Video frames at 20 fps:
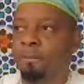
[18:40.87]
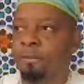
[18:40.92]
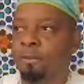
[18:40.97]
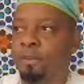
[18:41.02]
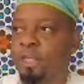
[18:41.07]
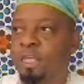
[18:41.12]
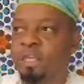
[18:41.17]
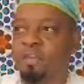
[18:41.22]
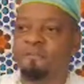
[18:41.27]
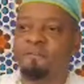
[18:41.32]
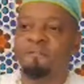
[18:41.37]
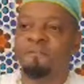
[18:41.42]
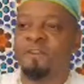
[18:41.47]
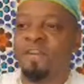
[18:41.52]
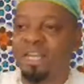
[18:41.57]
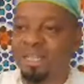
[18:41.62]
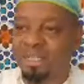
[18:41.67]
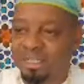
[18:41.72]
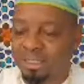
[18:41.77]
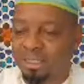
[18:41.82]
the
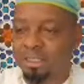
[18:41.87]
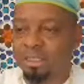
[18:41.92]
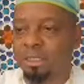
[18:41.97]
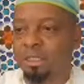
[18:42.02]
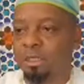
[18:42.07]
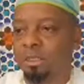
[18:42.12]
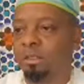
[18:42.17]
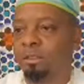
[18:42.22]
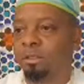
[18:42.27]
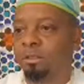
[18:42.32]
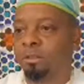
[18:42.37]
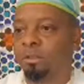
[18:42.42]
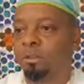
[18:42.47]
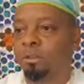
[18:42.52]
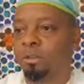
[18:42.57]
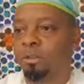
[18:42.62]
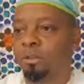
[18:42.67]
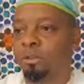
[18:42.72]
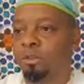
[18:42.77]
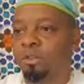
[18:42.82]
fantasy
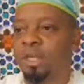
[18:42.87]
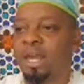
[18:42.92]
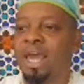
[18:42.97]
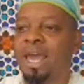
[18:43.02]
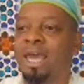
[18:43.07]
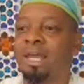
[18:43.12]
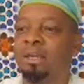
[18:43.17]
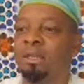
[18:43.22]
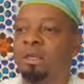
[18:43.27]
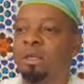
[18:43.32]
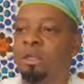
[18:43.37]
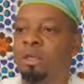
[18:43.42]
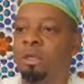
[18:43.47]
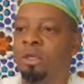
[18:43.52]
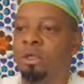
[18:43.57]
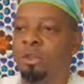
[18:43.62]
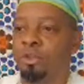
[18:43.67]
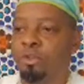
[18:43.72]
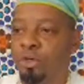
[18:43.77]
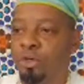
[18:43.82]
that
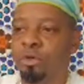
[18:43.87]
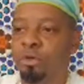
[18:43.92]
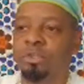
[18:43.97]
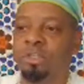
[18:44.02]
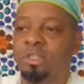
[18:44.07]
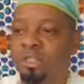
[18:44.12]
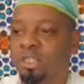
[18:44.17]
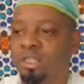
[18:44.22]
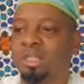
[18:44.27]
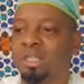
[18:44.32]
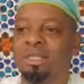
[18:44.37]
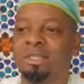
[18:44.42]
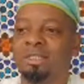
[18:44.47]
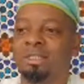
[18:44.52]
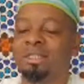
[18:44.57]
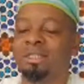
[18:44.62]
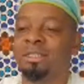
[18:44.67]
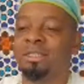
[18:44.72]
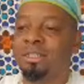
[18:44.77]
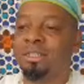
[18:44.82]
those things
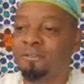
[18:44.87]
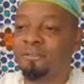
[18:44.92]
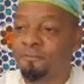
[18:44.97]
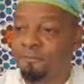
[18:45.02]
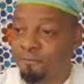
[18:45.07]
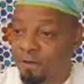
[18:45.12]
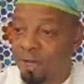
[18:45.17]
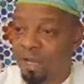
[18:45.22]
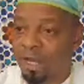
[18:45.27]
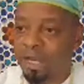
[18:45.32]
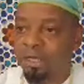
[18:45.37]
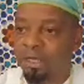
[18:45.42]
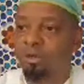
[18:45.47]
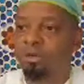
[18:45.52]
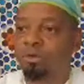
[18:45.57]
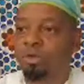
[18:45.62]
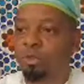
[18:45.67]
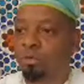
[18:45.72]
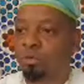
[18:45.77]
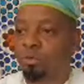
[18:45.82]
define
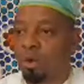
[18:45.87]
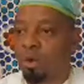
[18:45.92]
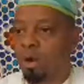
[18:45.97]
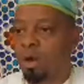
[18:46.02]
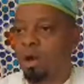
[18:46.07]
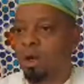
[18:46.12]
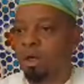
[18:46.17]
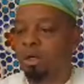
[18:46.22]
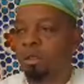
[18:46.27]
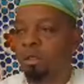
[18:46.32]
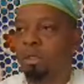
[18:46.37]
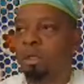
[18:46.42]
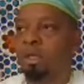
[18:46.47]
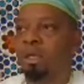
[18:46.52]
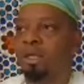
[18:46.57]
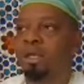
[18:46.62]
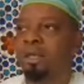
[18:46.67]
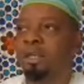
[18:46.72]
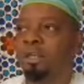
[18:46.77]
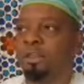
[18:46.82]
who you are
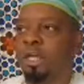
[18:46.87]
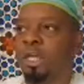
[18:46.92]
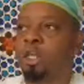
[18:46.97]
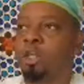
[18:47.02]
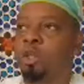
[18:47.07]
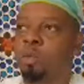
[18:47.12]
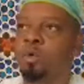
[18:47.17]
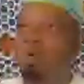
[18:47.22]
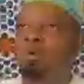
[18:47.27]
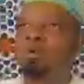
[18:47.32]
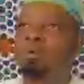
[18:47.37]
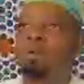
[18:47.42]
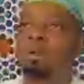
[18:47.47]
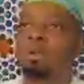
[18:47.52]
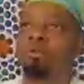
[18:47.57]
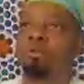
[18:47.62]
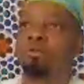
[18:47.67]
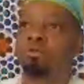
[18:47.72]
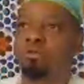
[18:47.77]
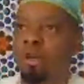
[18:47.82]
that you will
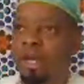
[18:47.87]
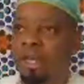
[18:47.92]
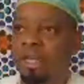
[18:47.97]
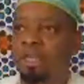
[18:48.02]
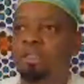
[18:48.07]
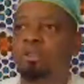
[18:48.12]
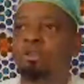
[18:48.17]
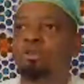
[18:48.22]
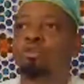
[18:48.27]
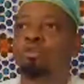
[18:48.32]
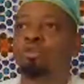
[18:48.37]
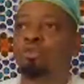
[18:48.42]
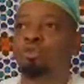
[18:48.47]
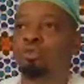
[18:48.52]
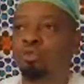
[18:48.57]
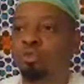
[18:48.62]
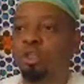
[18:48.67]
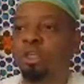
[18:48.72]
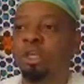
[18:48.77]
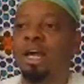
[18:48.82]
be ready to
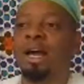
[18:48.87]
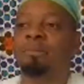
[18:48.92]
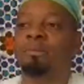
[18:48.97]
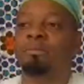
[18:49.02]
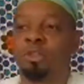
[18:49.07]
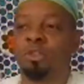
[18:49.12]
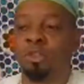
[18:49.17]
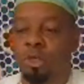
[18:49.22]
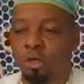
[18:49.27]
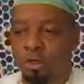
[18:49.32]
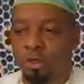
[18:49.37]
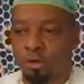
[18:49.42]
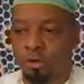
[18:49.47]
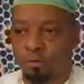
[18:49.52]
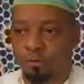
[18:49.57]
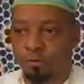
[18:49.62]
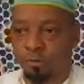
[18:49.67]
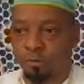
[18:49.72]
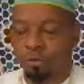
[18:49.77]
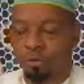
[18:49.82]
truly
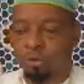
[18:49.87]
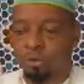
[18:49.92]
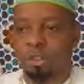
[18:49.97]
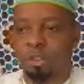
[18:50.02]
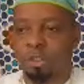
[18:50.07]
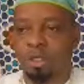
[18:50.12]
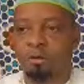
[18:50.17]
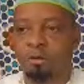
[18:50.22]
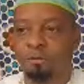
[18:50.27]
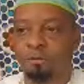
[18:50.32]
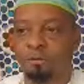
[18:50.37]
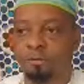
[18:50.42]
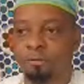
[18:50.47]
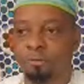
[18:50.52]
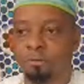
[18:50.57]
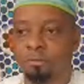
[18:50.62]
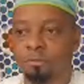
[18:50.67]
observe yourself.